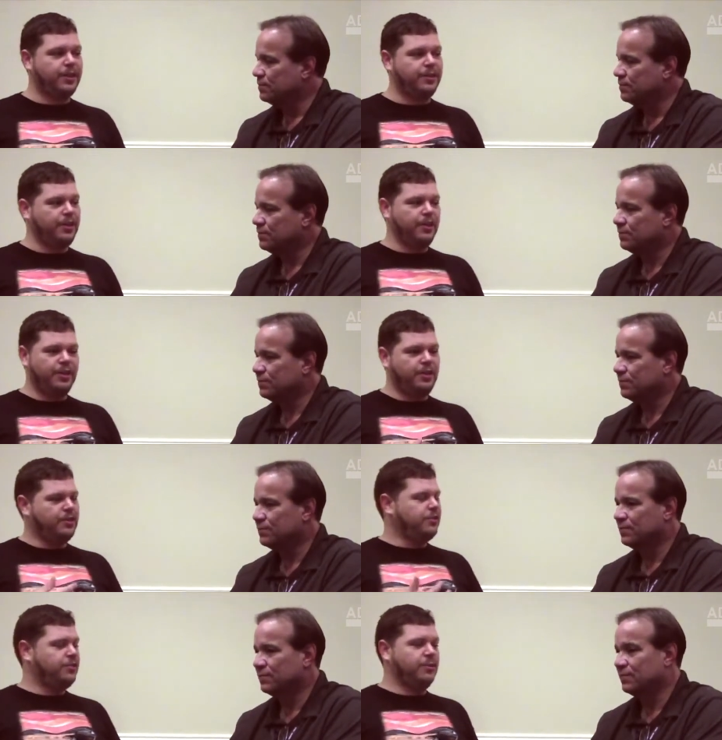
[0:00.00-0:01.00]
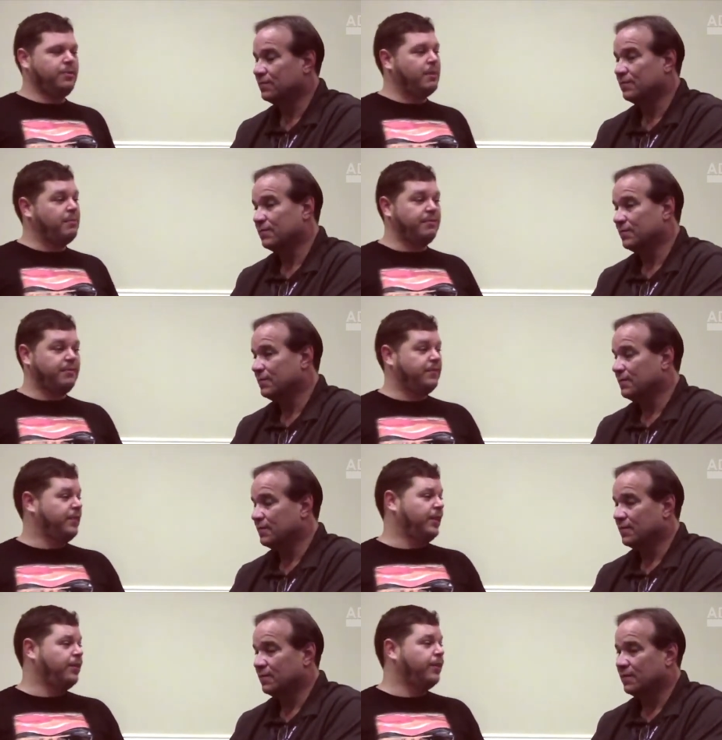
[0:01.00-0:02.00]
Speaker 1: like
Speaker 2: some type of
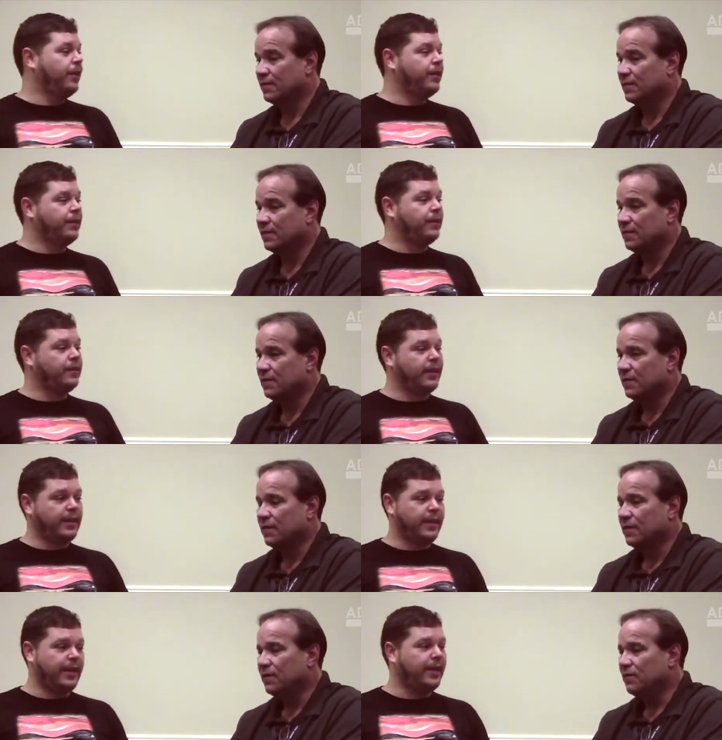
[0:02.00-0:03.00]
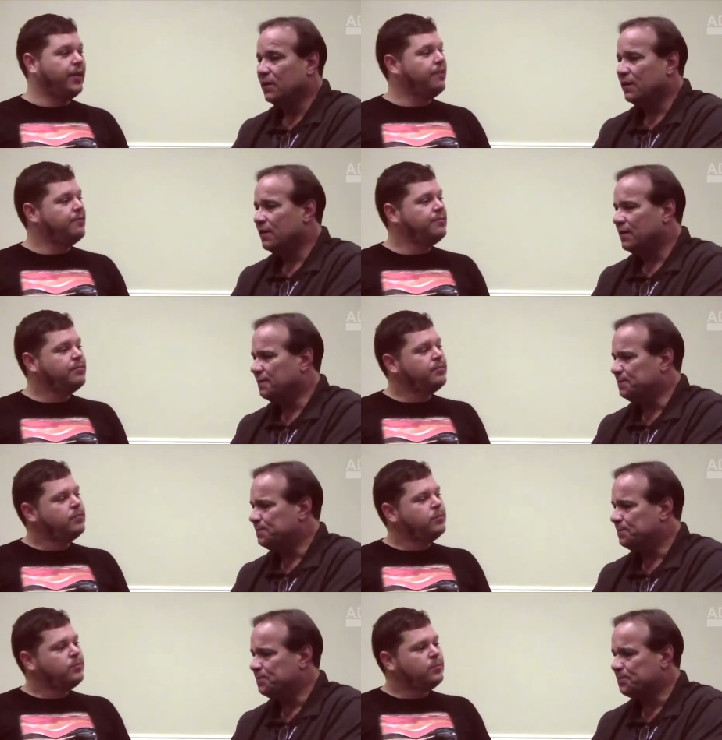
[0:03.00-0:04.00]
event or anything like that?
Speaker 1: Well, um,
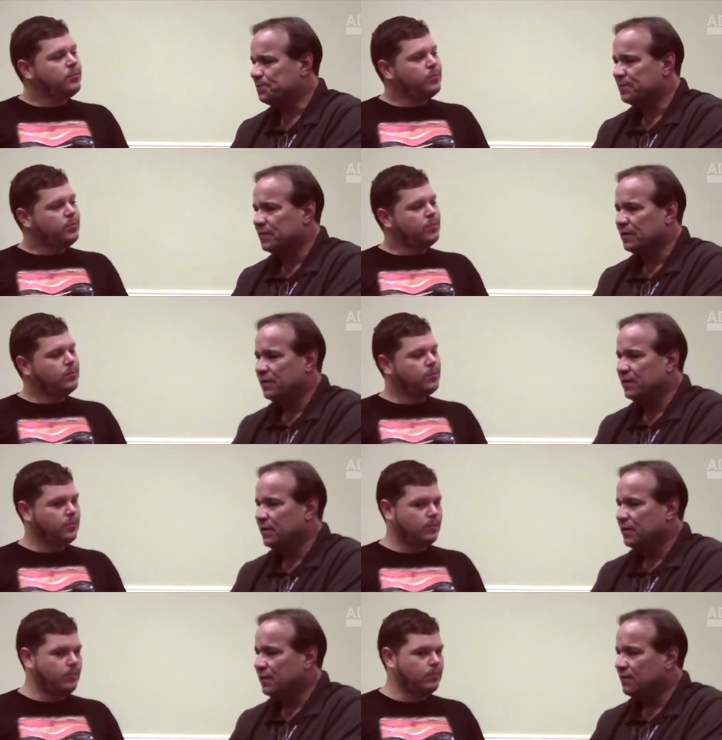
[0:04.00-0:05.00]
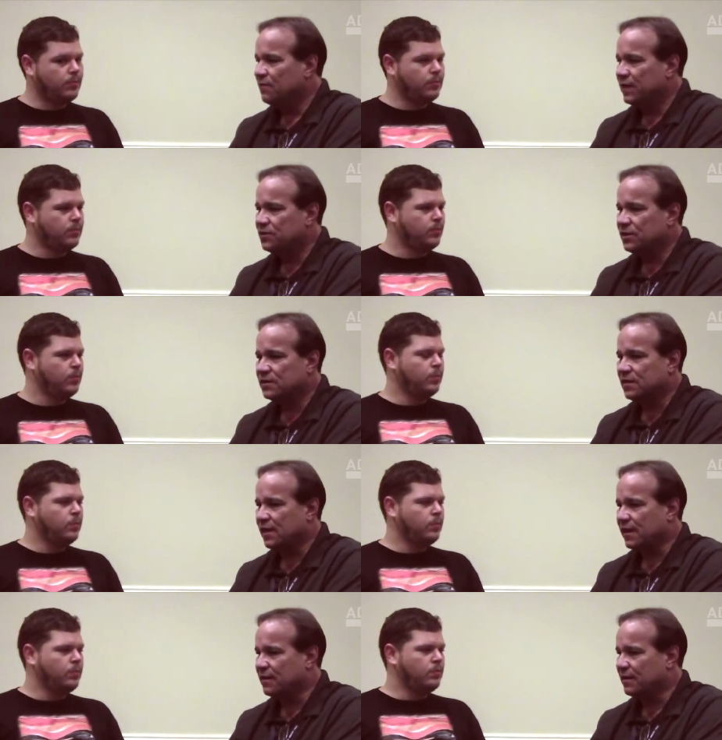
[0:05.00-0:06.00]
conventions
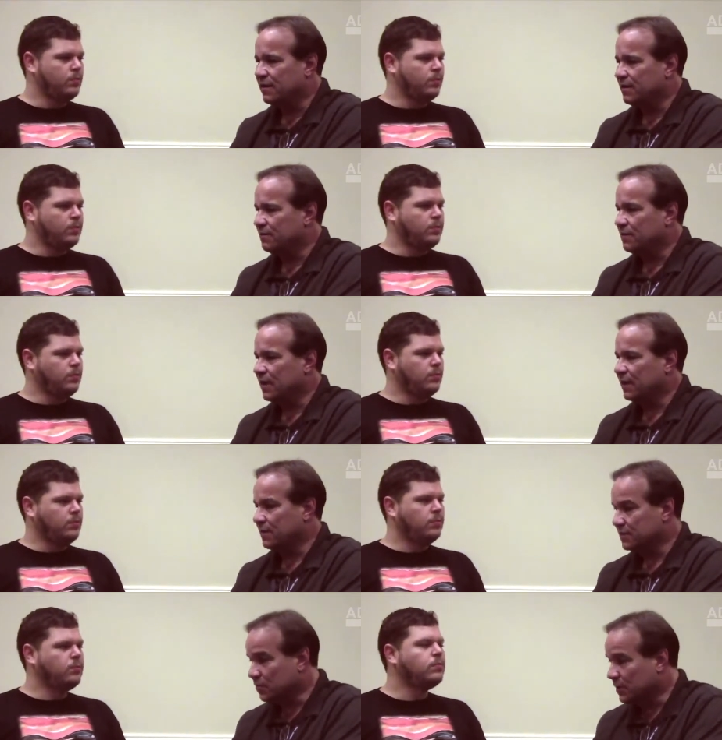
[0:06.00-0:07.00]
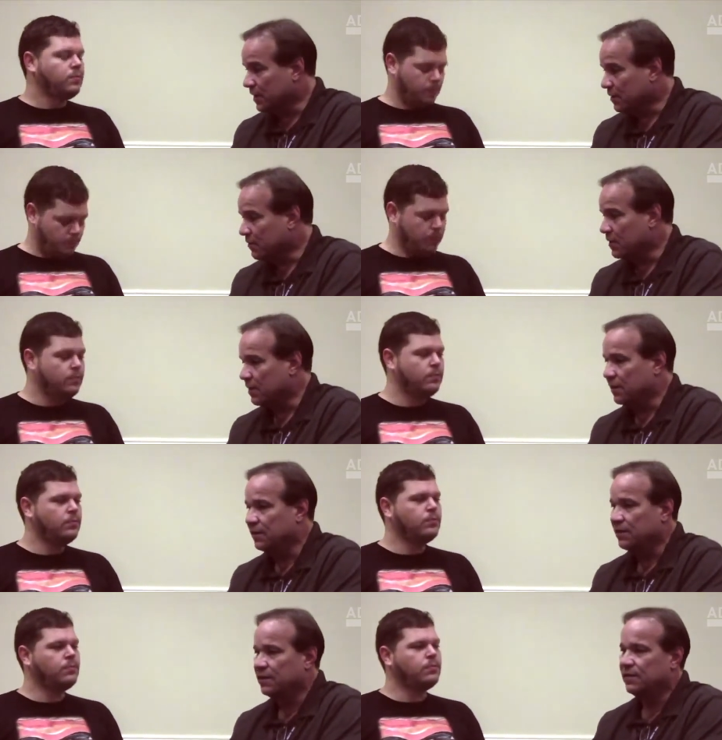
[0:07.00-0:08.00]
like uh, like this one, like
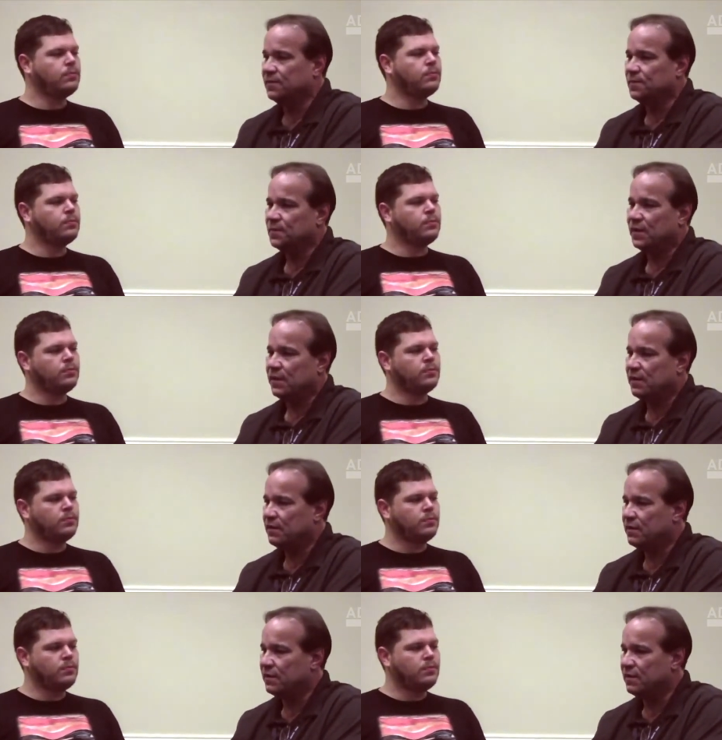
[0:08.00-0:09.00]
Otakon, um, and